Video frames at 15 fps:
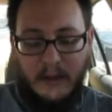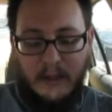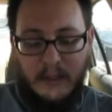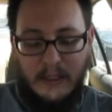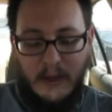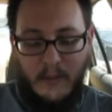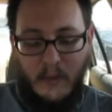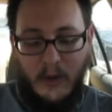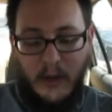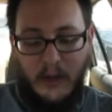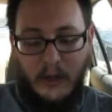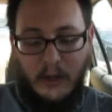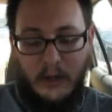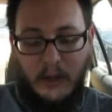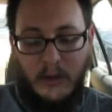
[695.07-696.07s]

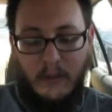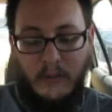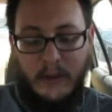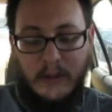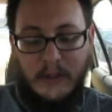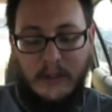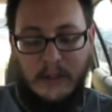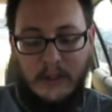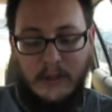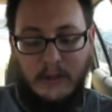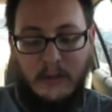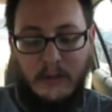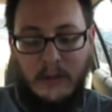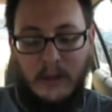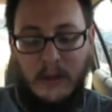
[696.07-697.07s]
someone, you can
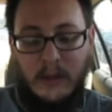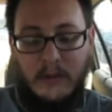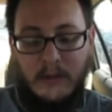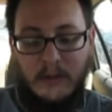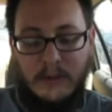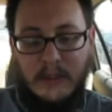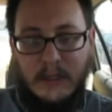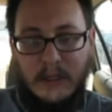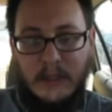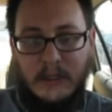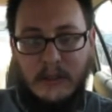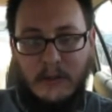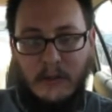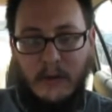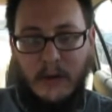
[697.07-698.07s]
certainly use the
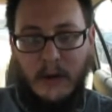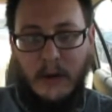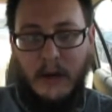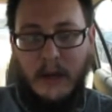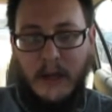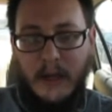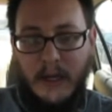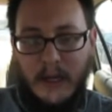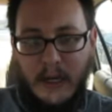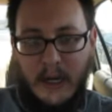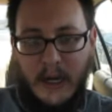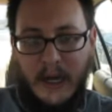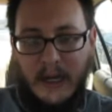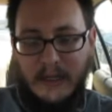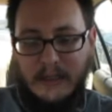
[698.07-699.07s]
Discord to
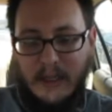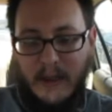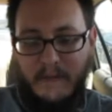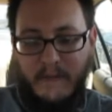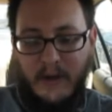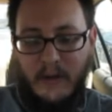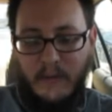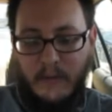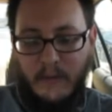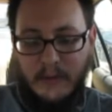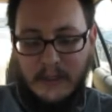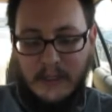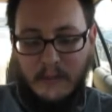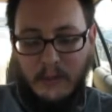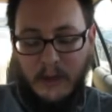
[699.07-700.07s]
ask if anyone
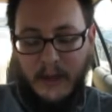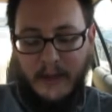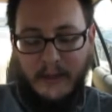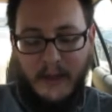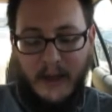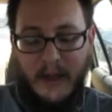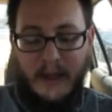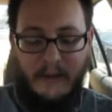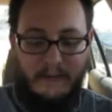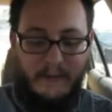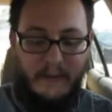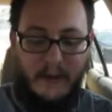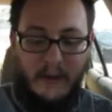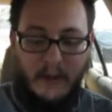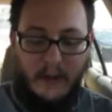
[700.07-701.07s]
wants to play live.
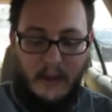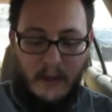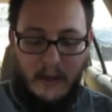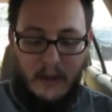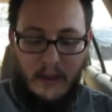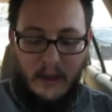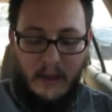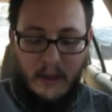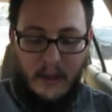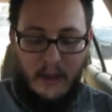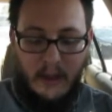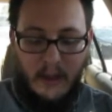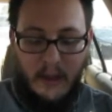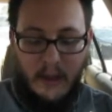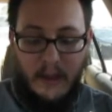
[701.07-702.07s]

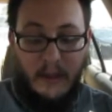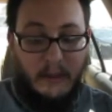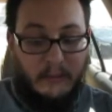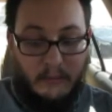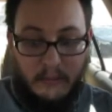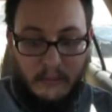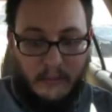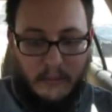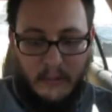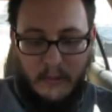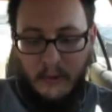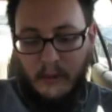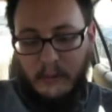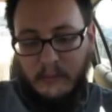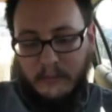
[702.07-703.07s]
And,
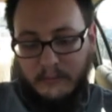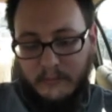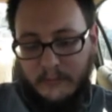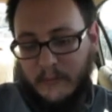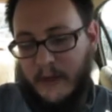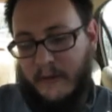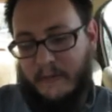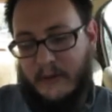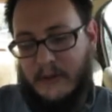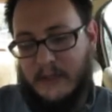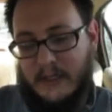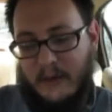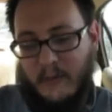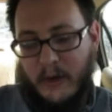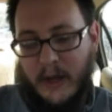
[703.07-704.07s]
you know, if there's
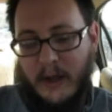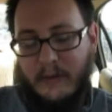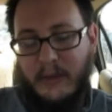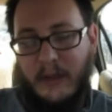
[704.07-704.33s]
someone out